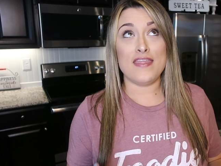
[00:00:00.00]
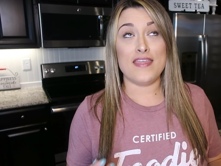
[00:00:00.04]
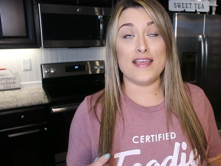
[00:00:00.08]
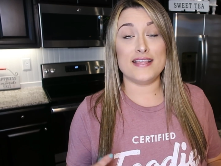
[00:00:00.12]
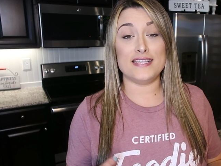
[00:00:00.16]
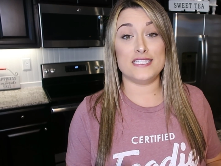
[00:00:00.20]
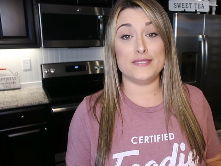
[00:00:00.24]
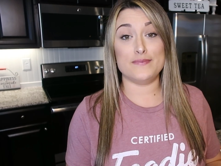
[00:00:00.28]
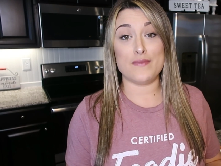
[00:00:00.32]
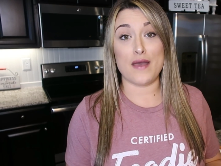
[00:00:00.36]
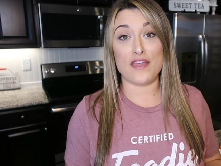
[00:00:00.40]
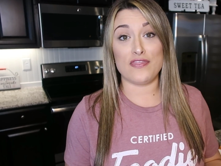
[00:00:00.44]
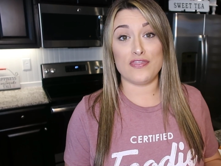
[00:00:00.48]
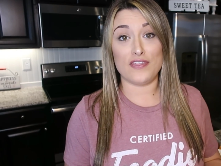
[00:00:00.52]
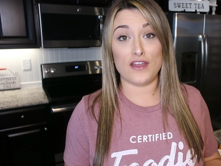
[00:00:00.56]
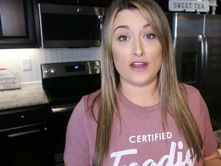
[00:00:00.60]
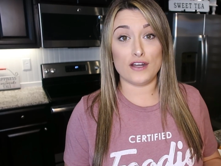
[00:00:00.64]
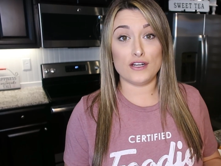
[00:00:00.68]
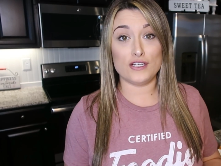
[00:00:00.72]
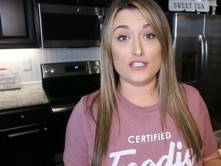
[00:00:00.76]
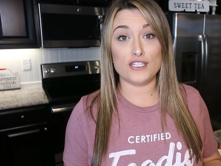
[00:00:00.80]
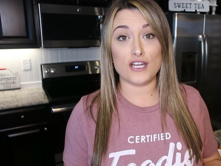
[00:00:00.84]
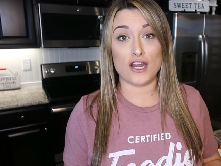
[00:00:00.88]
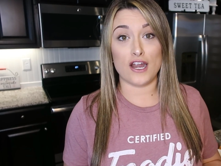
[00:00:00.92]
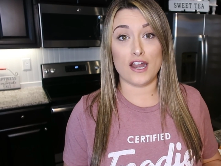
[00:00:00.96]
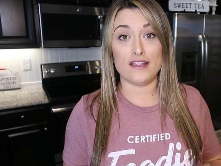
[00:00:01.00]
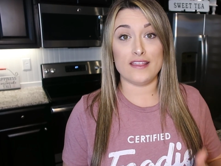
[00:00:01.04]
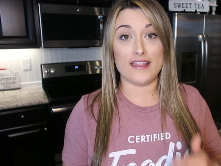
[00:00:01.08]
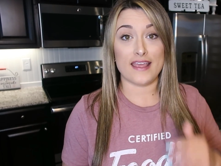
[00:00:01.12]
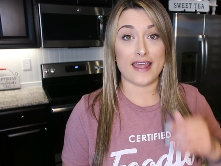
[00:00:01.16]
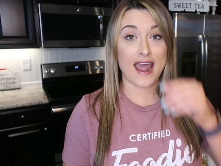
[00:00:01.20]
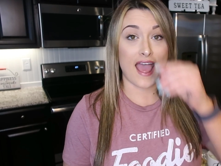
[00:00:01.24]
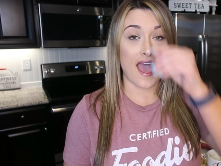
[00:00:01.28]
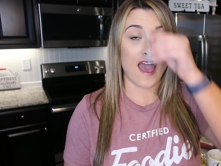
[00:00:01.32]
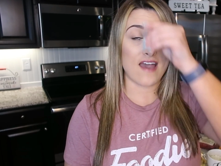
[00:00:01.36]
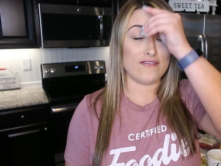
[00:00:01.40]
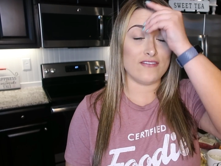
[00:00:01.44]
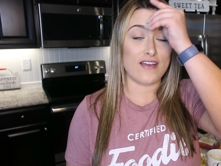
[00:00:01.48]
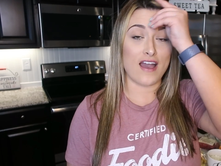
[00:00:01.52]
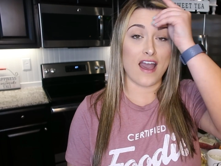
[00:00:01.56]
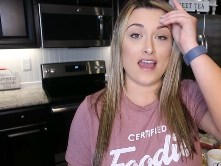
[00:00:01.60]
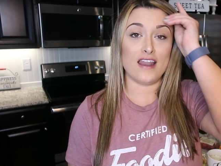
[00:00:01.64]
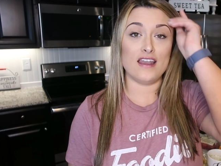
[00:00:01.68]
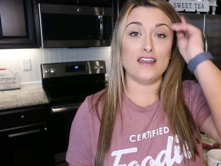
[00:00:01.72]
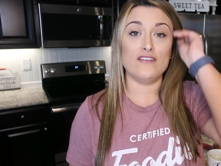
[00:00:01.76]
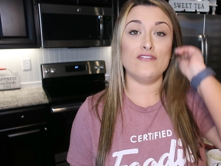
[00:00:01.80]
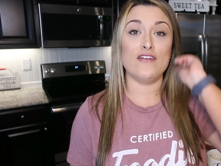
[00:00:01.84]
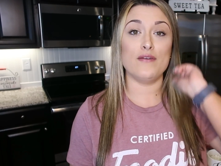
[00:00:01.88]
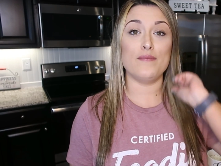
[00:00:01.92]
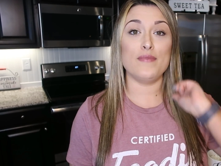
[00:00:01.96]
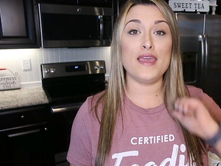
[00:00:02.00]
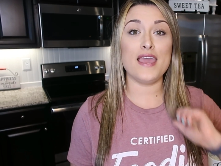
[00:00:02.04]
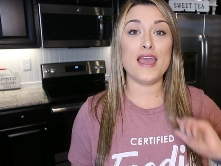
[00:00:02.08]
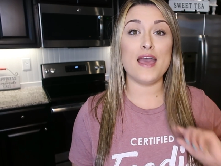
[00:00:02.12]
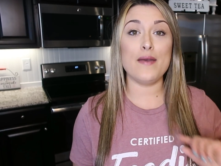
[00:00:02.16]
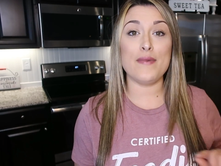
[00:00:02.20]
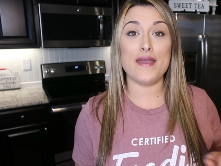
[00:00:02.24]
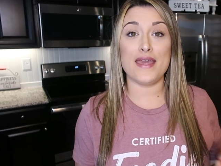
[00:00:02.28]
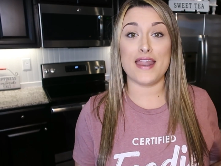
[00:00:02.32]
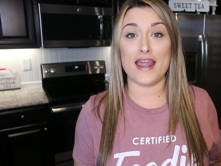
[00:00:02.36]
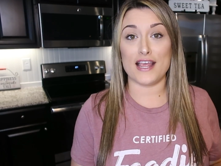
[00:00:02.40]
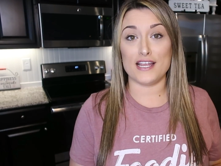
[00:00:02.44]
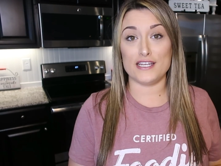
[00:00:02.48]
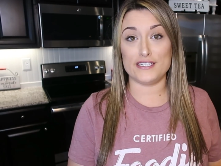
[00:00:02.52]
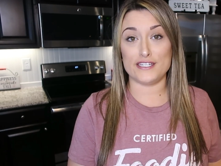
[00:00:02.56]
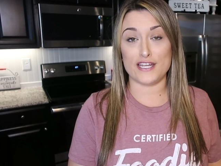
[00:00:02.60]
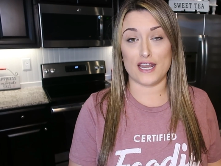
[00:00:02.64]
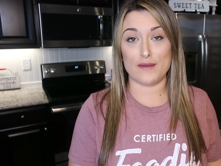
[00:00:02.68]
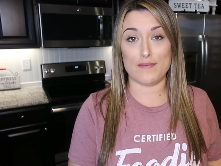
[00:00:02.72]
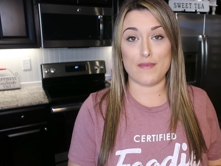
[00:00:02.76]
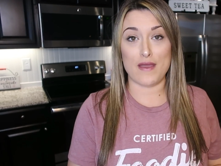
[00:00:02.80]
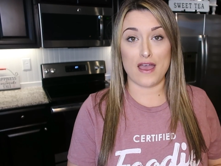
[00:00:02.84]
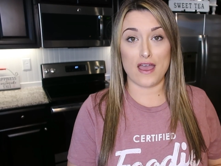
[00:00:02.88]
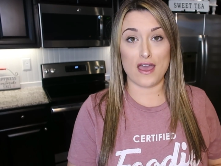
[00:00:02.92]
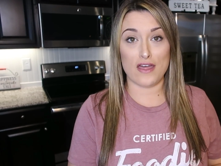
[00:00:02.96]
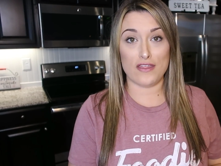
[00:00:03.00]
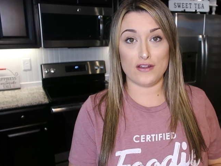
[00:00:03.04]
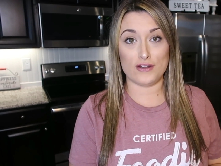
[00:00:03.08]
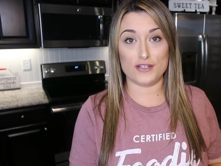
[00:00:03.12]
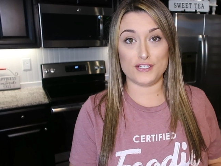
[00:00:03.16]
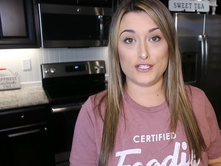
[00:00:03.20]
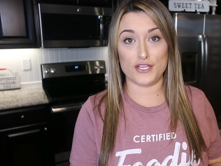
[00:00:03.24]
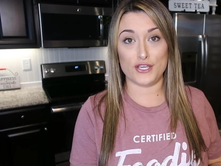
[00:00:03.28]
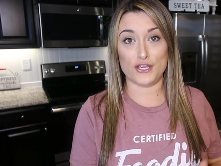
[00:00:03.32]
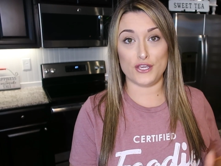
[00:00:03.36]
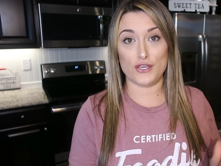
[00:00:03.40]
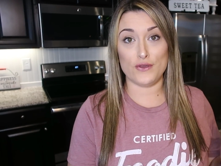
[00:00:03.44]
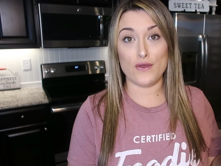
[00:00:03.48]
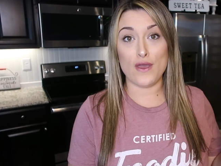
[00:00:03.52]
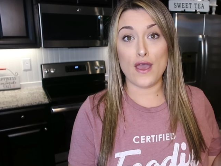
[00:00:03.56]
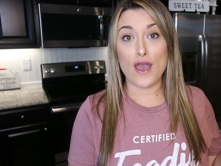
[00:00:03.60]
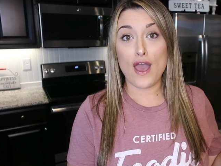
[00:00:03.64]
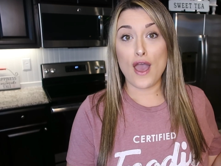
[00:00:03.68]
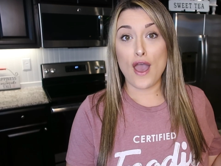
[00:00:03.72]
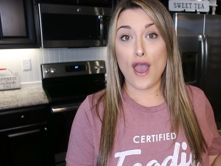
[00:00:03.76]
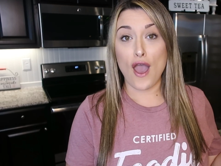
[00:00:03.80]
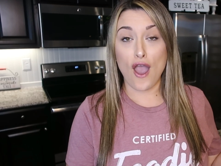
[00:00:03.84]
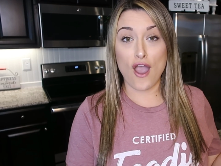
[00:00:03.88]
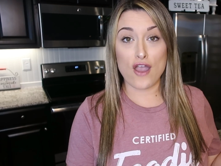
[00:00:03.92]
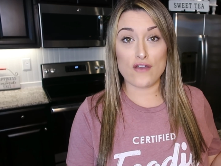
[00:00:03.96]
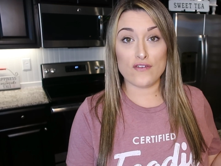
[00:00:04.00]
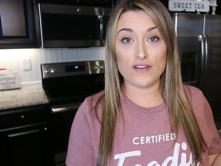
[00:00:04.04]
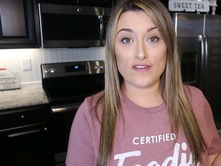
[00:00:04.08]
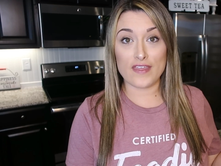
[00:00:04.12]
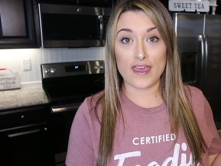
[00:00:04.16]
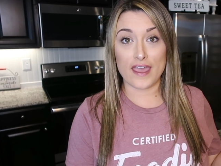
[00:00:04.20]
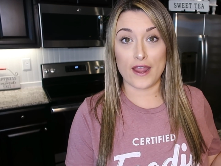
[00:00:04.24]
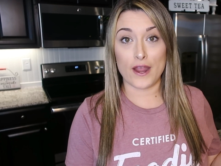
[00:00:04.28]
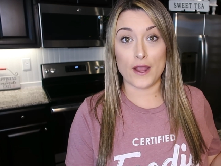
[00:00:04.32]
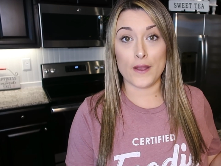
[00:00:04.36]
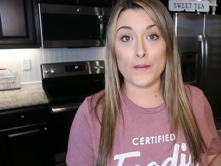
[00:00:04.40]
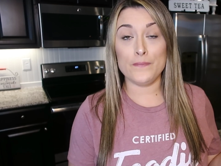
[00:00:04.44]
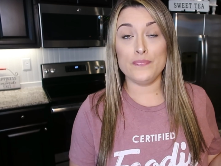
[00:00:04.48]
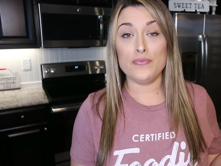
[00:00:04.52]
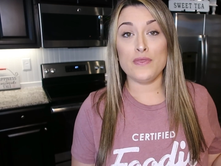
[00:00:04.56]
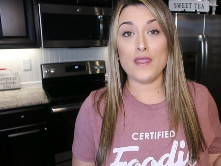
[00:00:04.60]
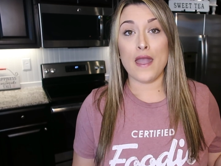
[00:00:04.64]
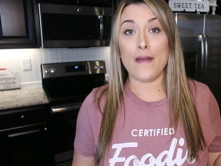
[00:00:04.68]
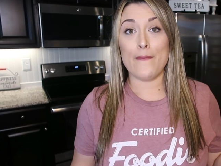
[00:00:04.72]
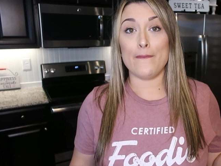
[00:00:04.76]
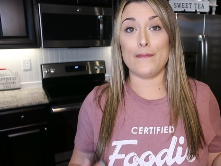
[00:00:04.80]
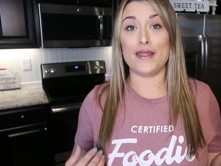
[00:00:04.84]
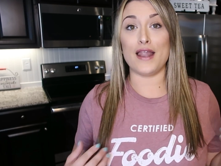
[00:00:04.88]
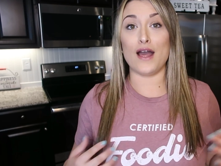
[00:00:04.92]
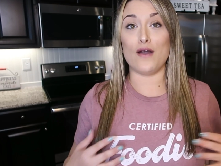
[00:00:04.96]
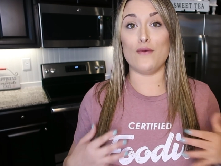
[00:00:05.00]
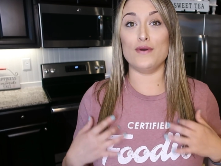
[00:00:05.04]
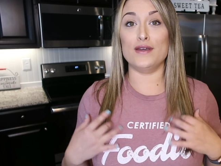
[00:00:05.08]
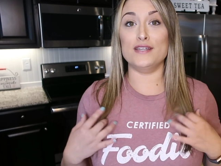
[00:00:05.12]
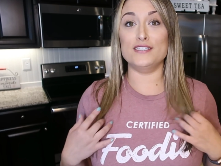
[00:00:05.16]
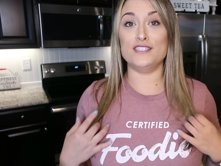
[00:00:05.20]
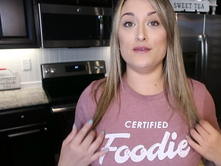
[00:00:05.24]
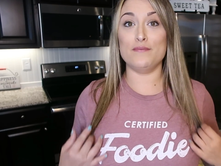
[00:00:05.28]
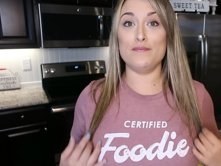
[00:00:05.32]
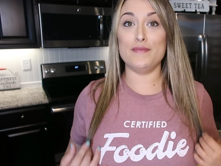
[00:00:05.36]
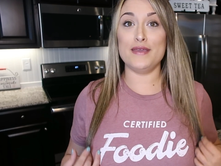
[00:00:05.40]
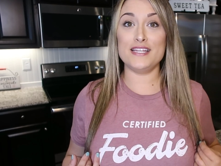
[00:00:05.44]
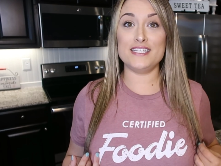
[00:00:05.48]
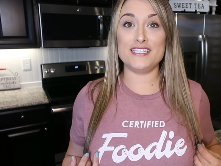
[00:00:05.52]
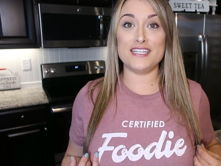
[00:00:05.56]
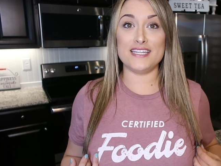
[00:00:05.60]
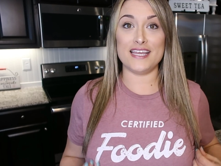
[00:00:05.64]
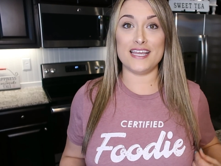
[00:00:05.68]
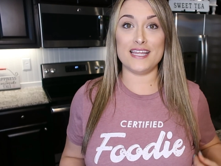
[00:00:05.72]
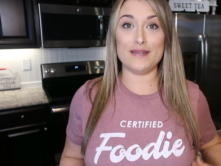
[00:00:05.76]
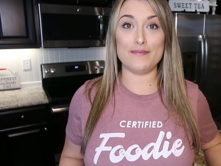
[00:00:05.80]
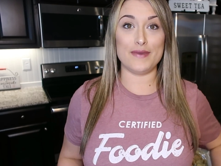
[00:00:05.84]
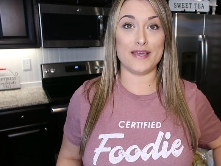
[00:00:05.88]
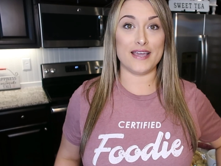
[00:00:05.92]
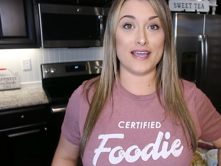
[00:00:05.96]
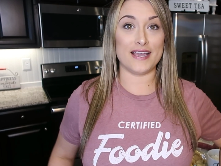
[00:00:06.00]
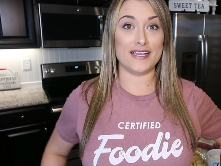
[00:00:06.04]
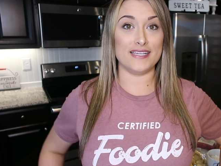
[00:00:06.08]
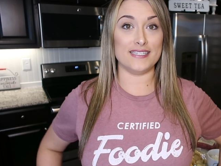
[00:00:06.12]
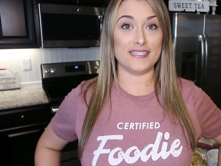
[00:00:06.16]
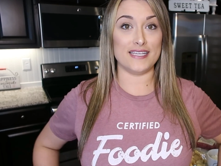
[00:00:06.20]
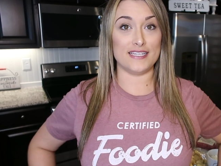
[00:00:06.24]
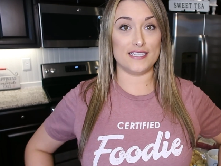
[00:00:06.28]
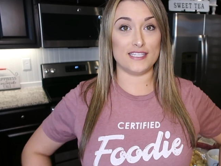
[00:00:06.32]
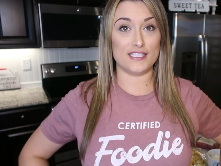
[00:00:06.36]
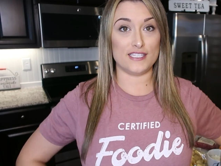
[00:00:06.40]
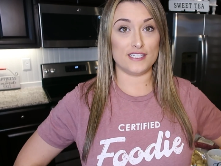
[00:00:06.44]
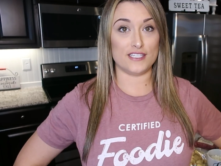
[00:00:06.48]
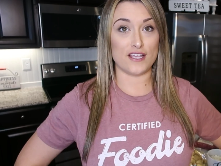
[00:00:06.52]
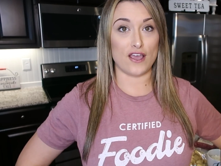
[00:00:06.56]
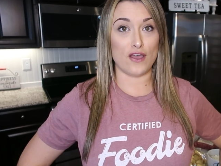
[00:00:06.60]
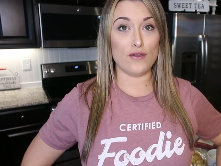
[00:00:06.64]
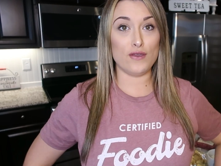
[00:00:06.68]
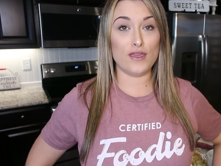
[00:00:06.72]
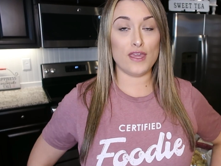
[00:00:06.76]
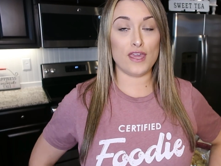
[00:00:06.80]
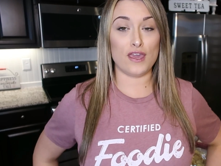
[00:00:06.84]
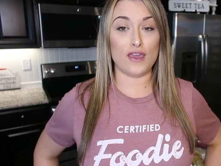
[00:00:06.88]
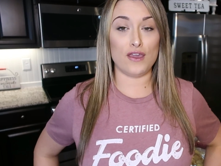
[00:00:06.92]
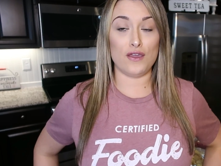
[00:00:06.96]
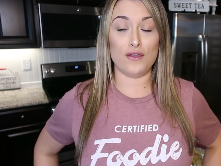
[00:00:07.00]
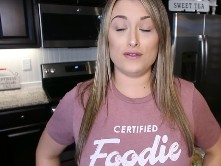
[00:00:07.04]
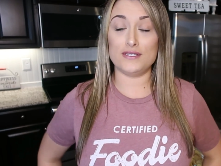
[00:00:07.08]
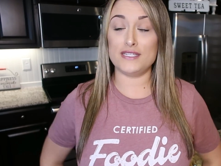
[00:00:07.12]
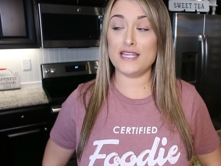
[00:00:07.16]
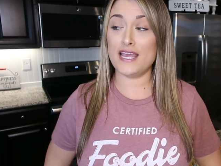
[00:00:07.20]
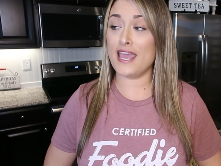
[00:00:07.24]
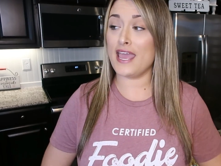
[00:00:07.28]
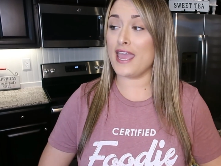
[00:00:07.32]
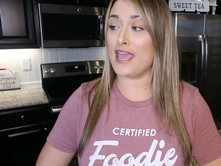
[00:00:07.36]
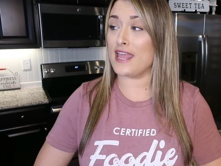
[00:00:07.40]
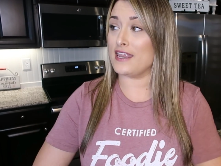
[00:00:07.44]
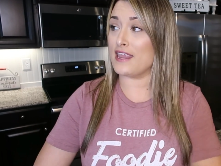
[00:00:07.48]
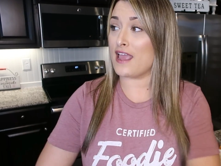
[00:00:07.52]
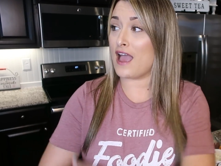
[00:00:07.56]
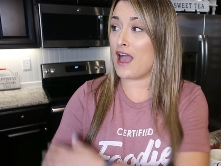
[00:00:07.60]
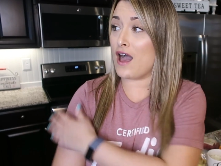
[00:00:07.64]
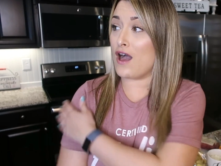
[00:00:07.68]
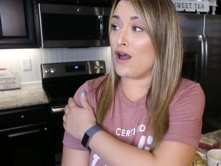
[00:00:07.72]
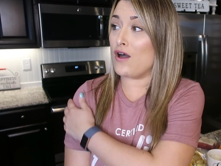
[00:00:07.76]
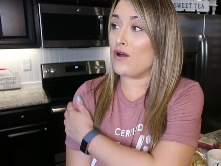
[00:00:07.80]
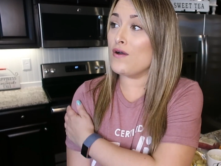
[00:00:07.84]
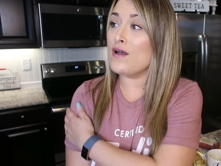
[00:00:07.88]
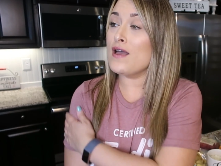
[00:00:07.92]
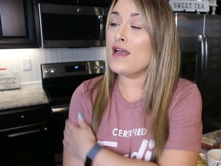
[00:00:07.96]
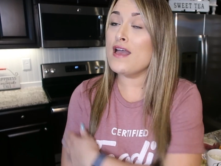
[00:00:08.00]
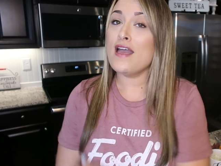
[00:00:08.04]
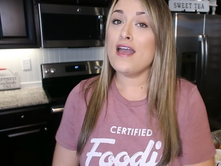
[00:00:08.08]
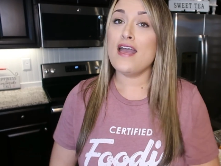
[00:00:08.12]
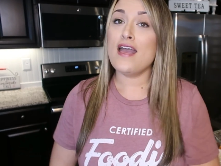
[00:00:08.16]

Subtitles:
This is my third shirt that I have gotten from them, and I shared my other two over there. But I wanted to mention it because it's so cute. And y'all,